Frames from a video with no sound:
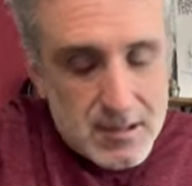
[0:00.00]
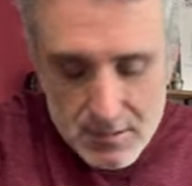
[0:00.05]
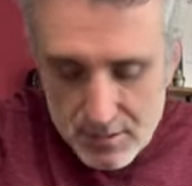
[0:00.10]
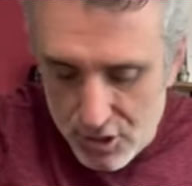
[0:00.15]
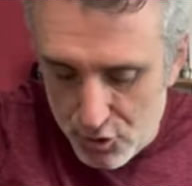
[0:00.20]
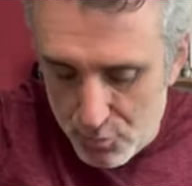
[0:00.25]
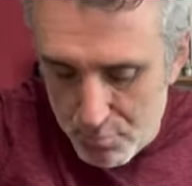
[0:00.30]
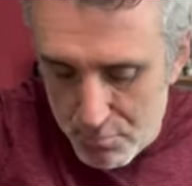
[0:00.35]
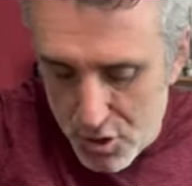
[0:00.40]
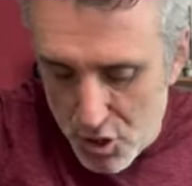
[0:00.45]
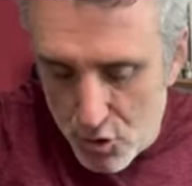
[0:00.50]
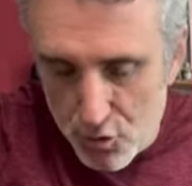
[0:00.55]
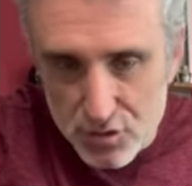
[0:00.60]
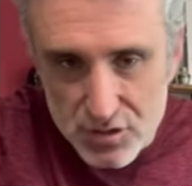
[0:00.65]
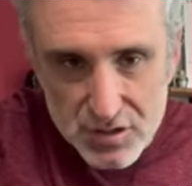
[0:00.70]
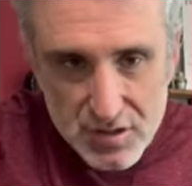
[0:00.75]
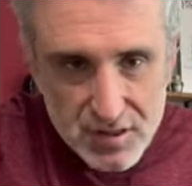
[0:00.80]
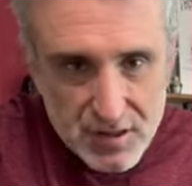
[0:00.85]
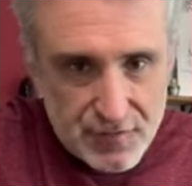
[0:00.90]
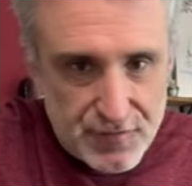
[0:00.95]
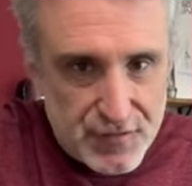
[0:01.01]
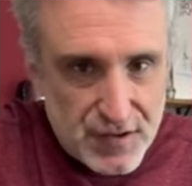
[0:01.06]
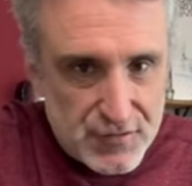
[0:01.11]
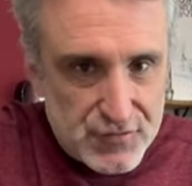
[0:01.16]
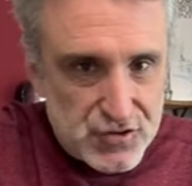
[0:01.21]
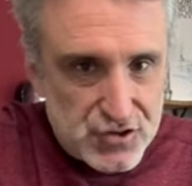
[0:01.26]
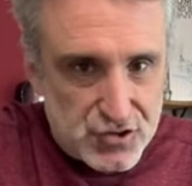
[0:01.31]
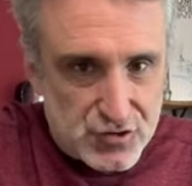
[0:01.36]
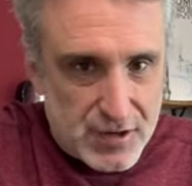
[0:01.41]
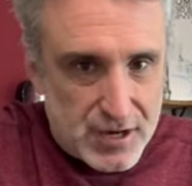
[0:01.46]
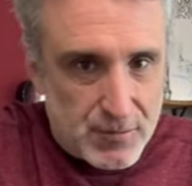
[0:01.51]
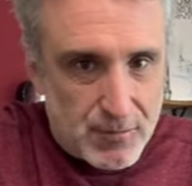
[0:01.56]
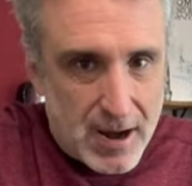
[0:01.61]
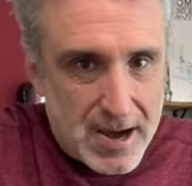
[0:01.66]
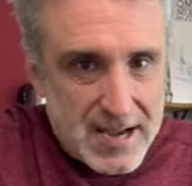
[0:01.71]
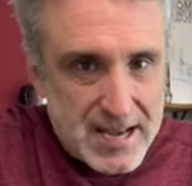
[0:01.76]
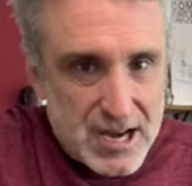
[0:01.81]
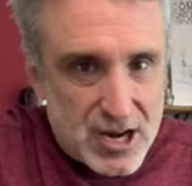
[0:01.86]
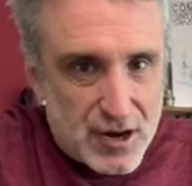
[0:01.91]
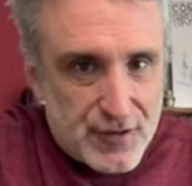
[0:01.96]
You mute the fifth string right
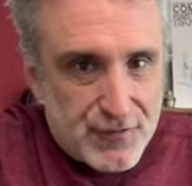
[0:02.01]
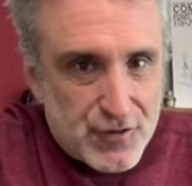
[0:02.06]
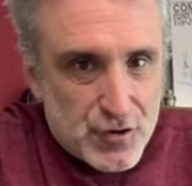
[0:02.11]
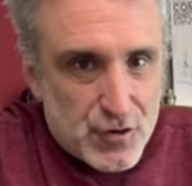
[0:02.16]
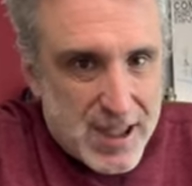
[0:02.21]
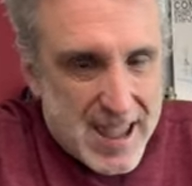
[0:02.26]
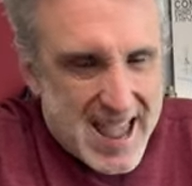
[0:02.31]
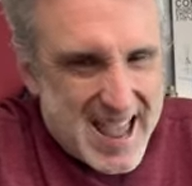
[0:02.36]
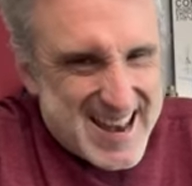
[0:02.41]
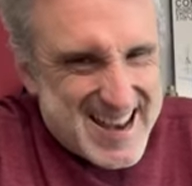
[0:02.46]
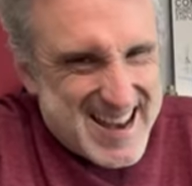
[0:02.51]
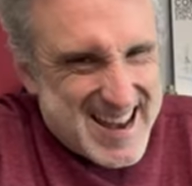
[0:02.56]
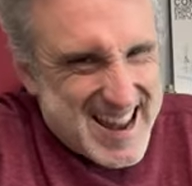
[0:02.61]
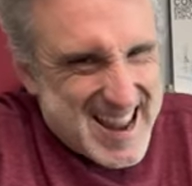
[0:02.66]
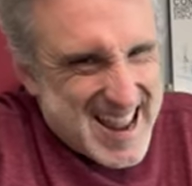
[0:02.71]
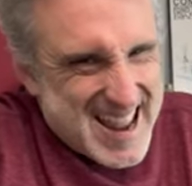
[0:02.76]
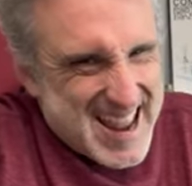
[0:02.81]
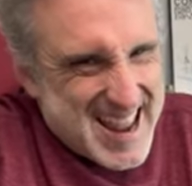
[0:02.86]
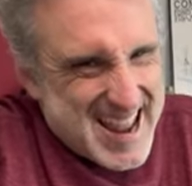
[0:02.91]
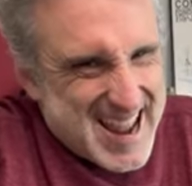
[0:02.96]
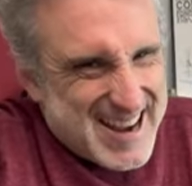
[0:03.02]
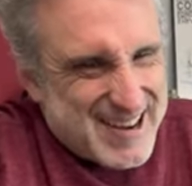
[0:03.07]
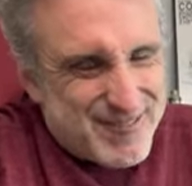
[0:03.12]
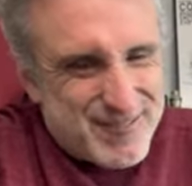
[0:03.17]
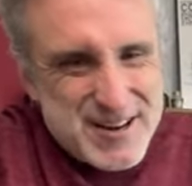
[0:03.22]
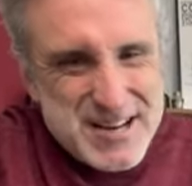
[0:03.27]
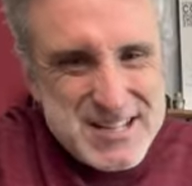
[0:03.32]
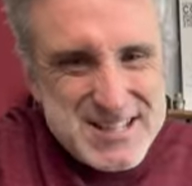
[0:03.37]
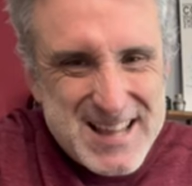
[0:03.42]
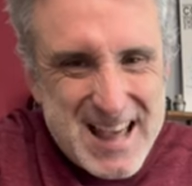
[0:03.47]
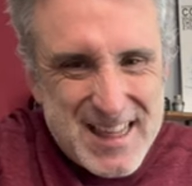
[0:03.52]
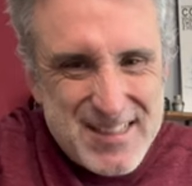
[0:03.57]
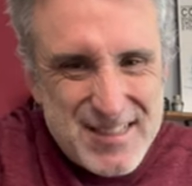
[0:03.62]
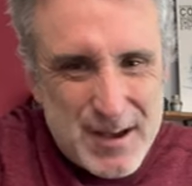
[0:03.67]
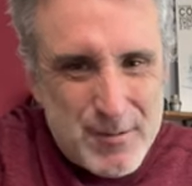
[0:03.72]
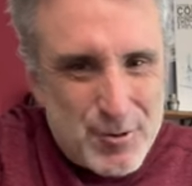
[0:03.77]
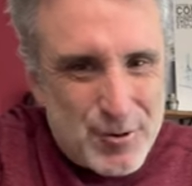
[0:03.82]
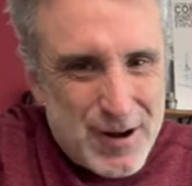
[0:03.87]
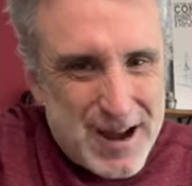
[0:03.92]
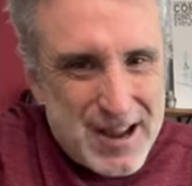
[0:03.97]
here if you can't reach that thumb
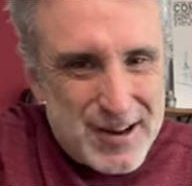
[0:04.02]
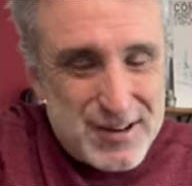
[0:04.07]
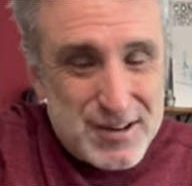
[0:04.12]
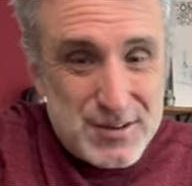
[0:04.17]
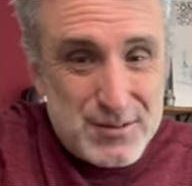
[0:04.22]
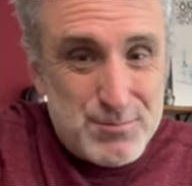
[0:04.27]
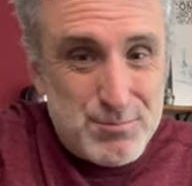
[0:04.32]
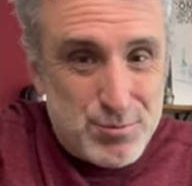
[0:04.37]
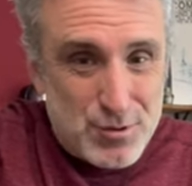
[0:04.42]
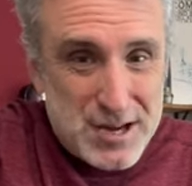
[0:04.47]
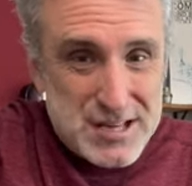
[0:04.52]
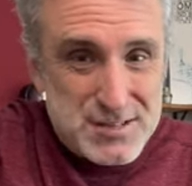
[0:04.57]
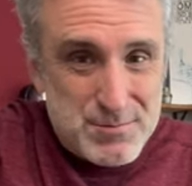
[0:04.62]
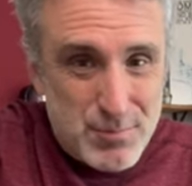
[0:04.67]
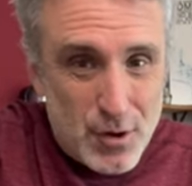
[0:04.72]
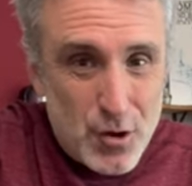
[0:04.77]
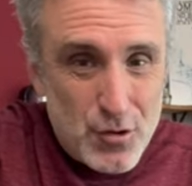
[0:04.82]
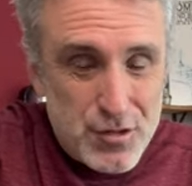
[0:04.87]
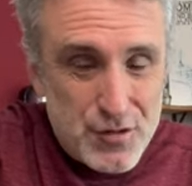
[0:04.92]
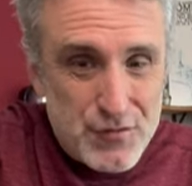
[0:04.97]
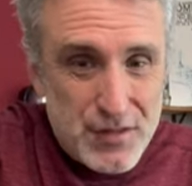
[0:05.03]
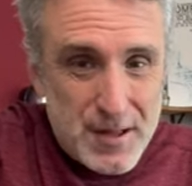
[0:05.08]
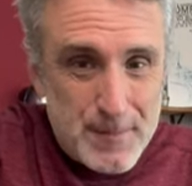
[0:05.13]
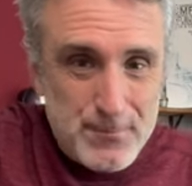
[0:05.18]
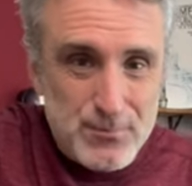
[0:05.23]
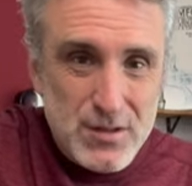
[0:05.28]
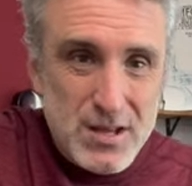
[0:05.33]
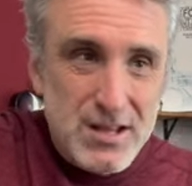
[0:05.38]
around to press both of them.